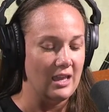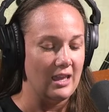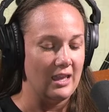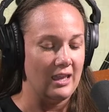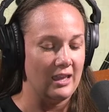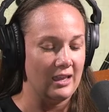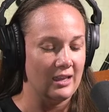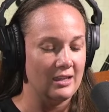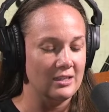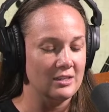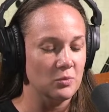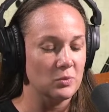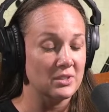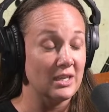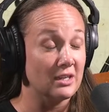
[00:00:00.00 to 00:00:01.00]
and
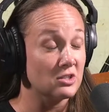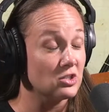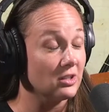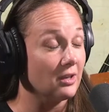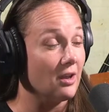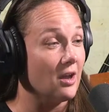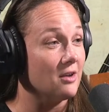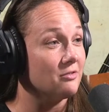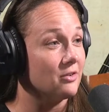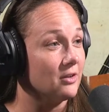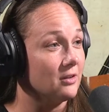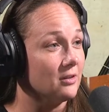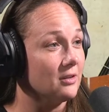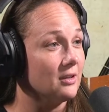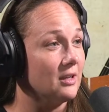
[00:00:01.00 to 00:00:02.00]
was actually
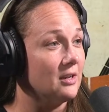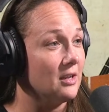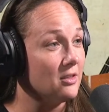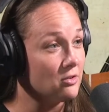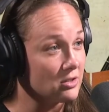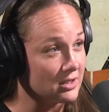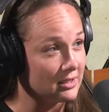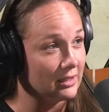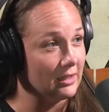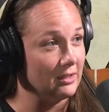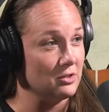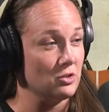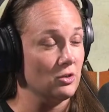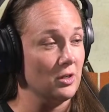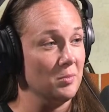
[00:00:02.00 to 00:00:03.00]
offered another city
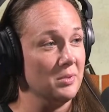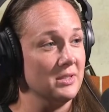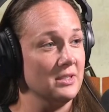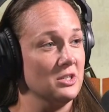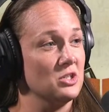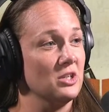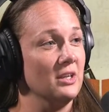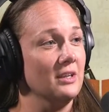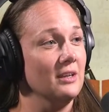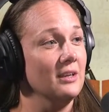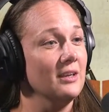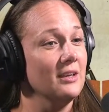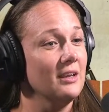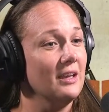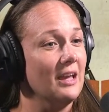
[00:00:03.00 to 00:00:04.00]
attorney position
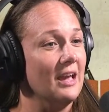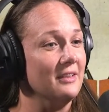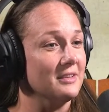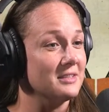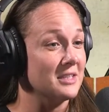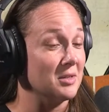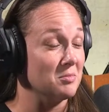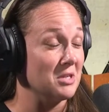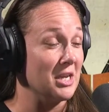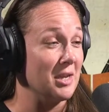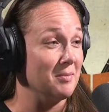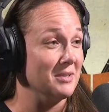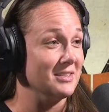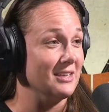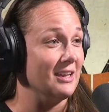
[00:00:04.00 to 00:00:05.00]
at the same
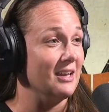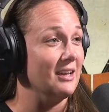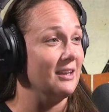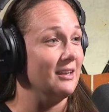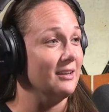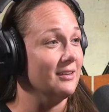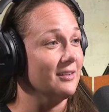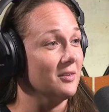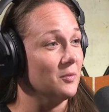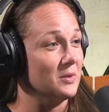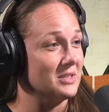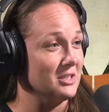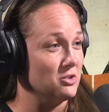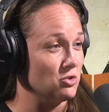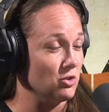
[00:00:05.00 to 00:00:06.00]
time as I
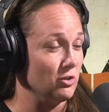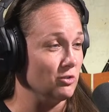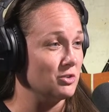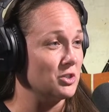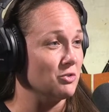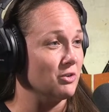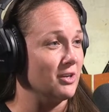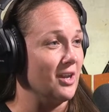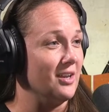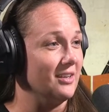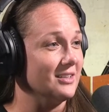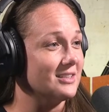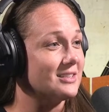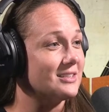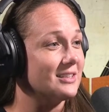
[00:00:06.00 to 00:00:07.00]
was introduced to
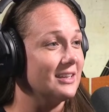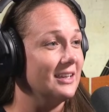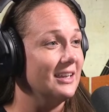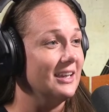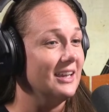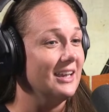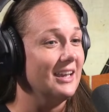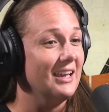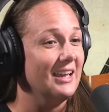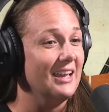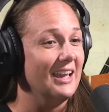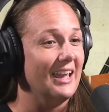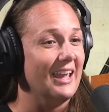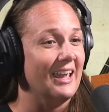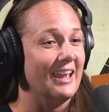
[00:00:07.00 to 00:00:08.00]
Renatus.
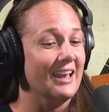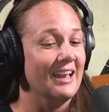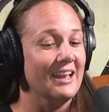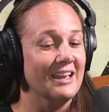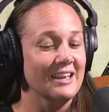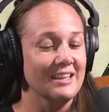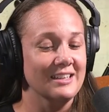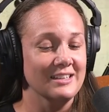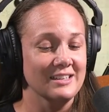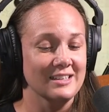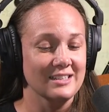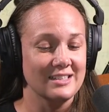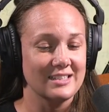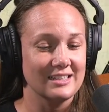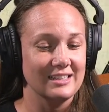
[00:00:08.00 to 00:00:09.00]

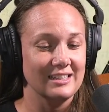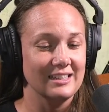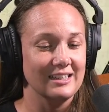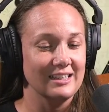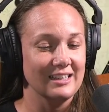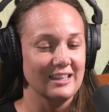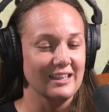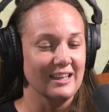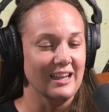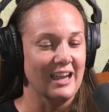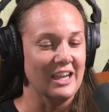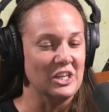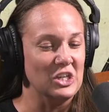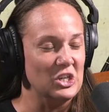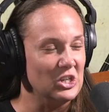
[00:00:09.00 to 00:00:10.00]
And
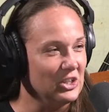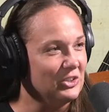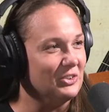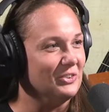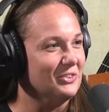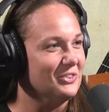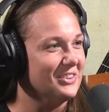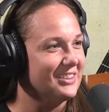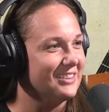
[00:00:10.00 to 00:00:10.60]
I knew